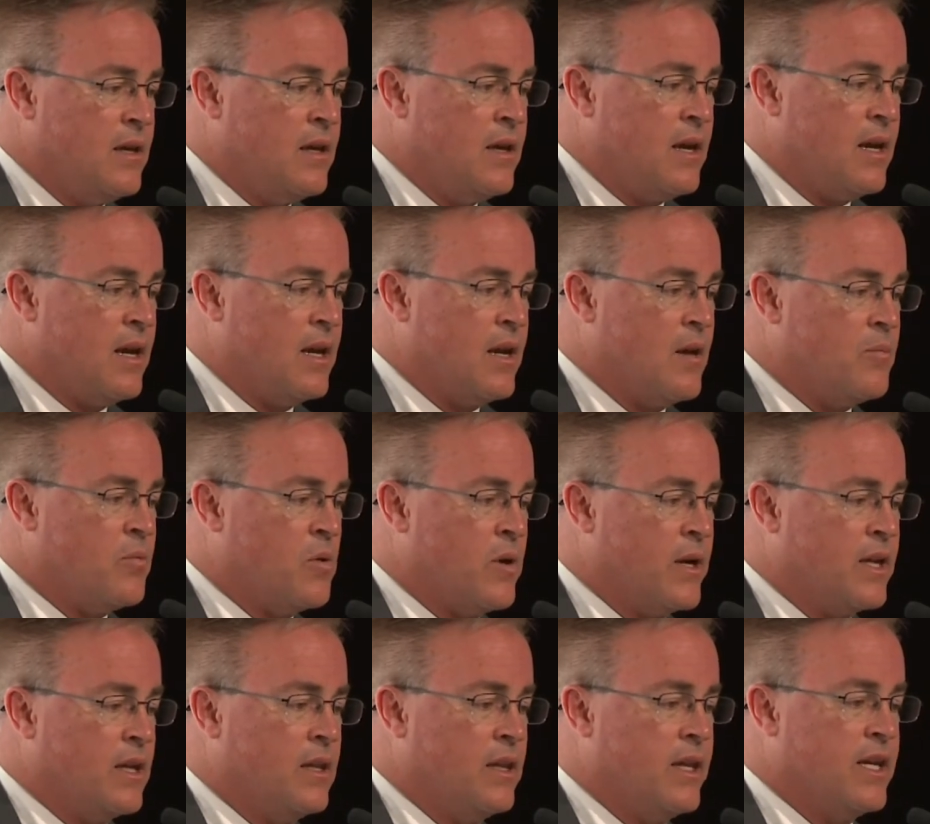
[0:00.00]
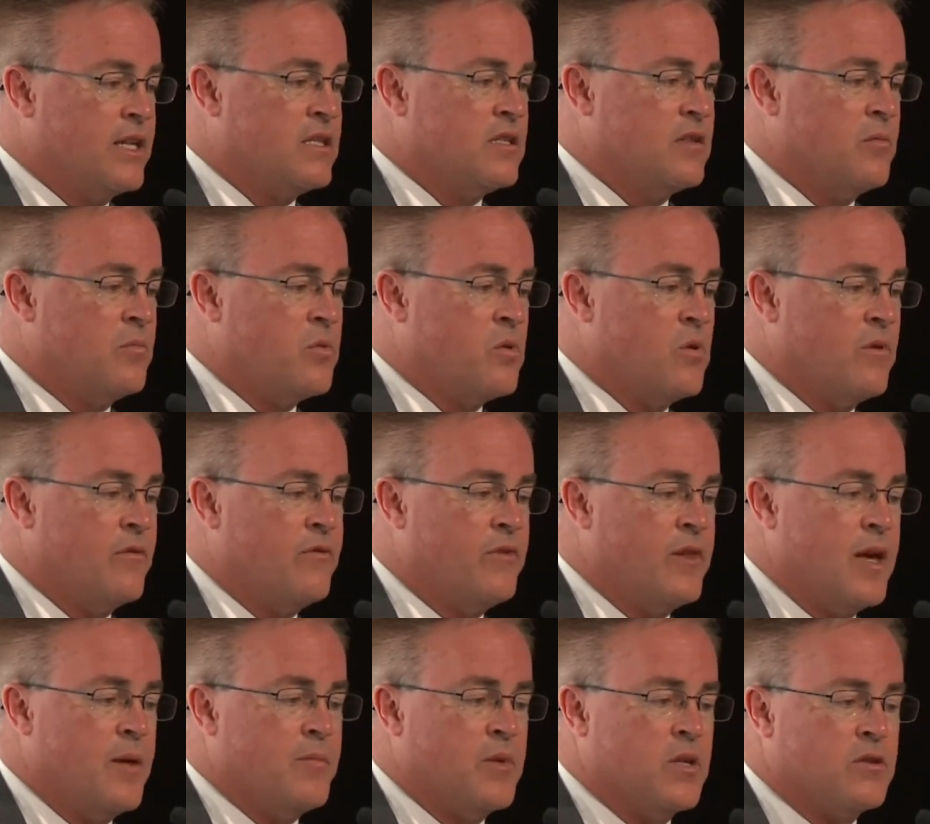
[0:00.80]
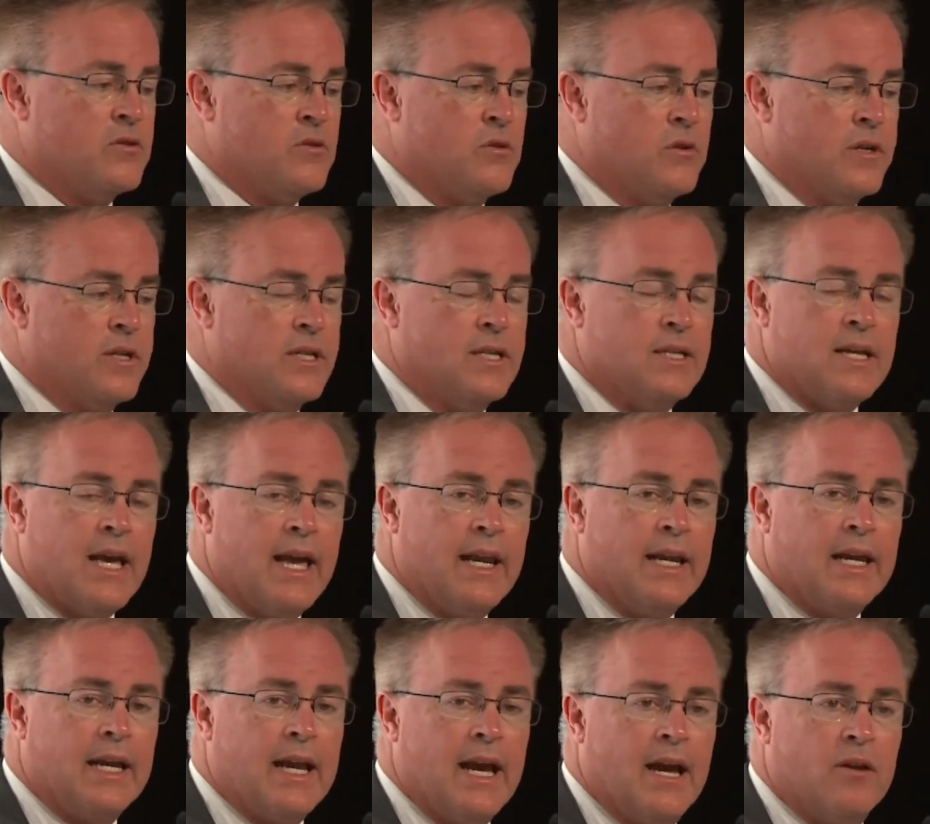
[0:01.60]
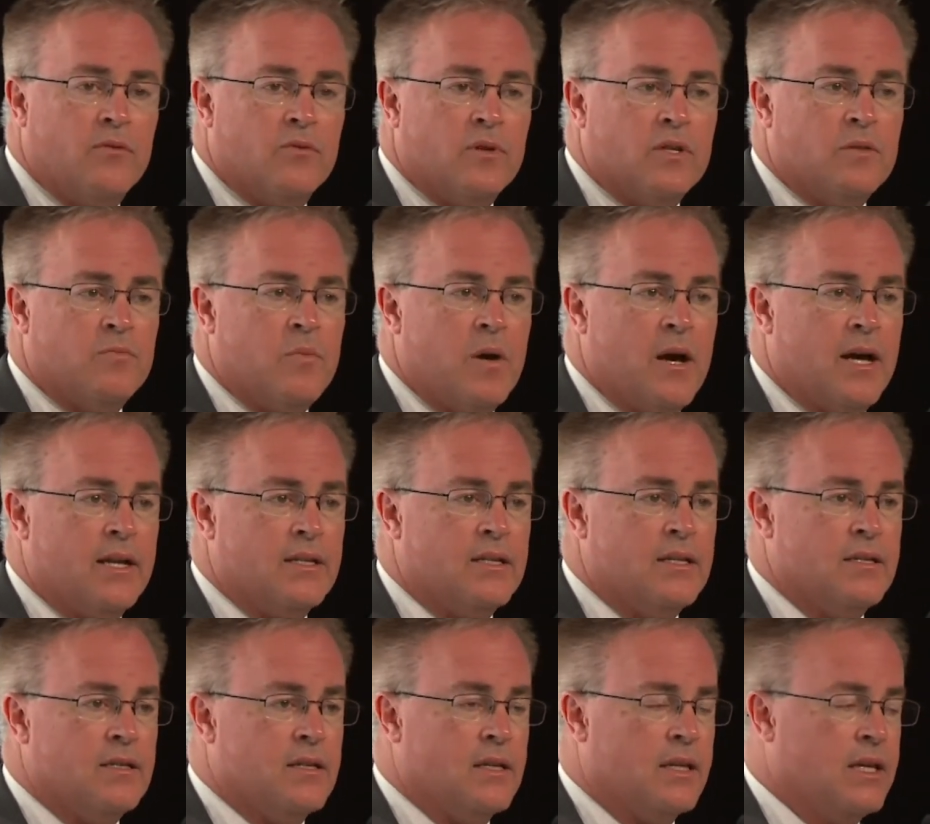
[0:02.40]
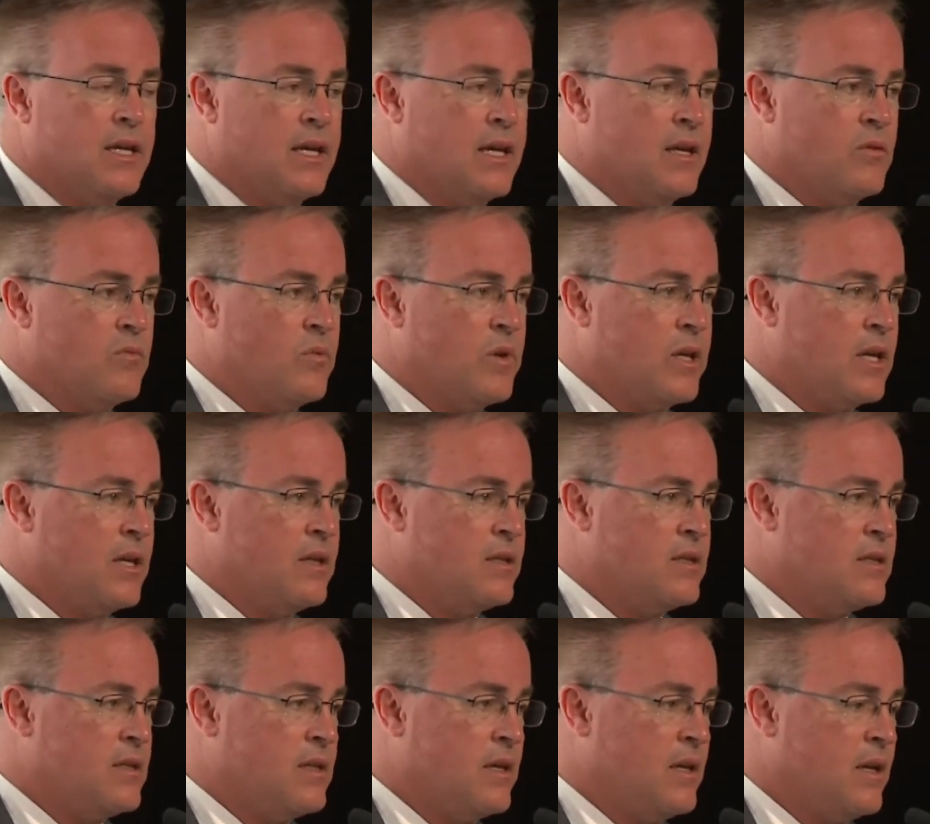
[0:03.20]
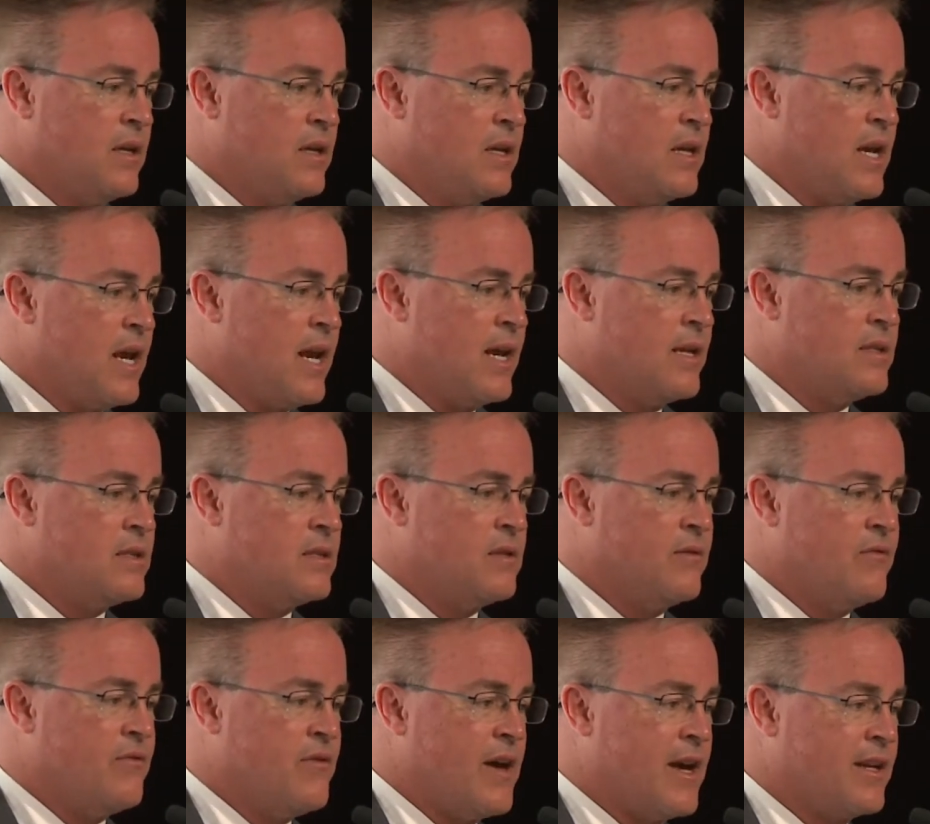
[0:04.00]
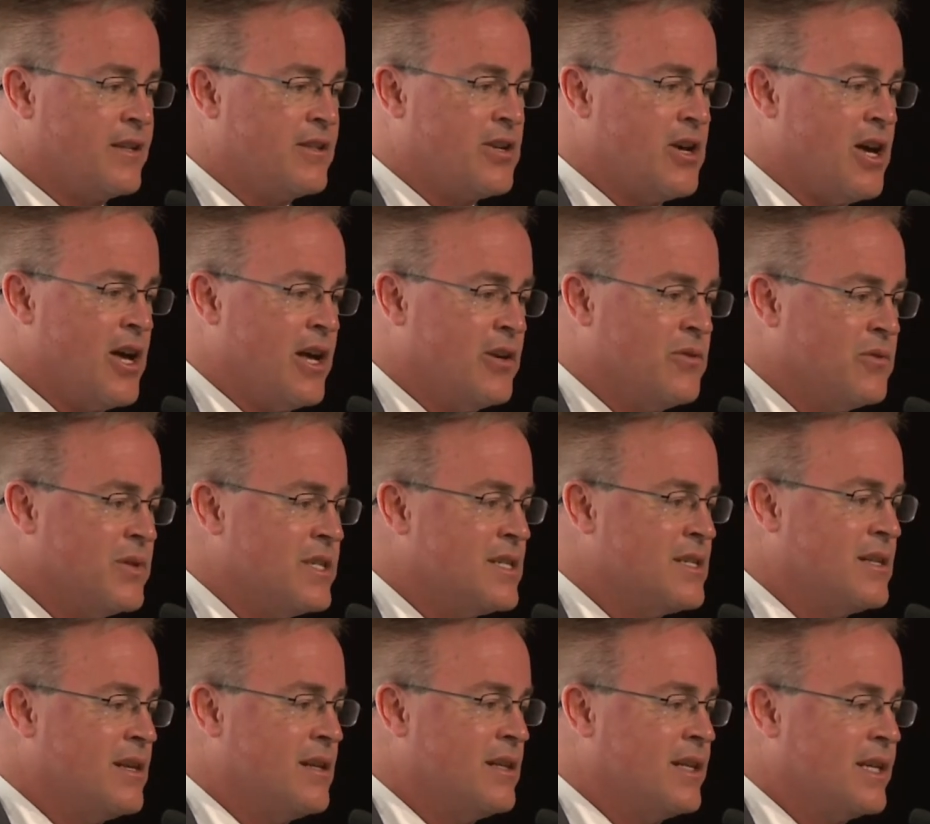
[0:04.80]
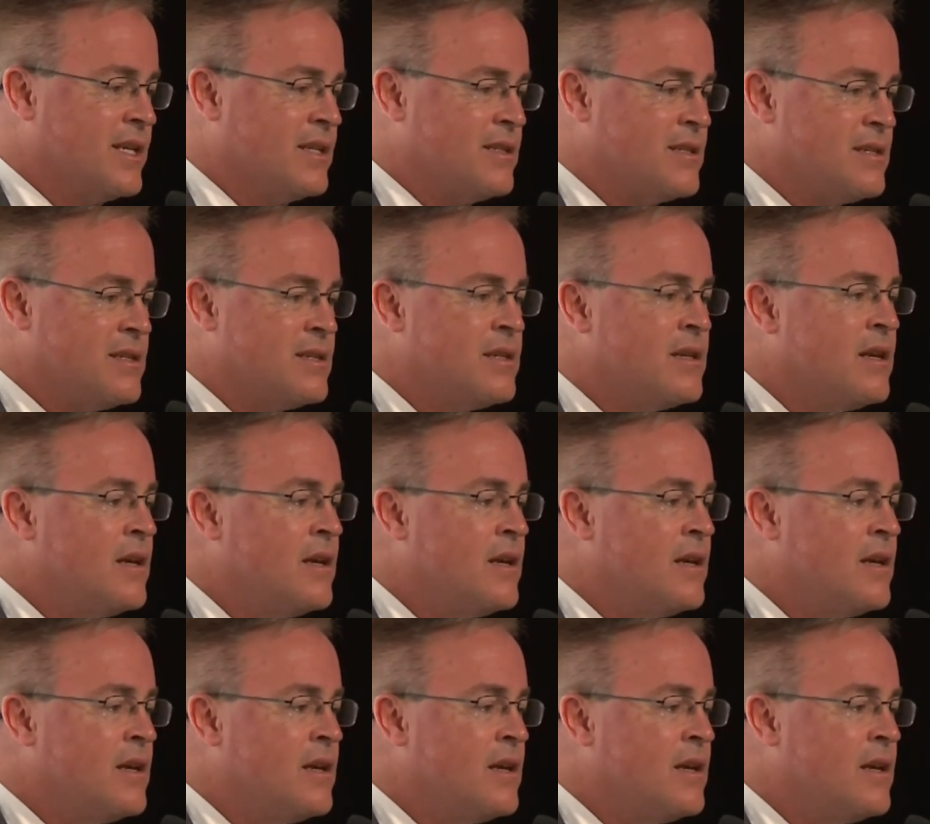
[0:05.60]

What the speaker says: and upregulation of pro-inflammatory cytokine responses, again, we can see an enhanced effect on resilience.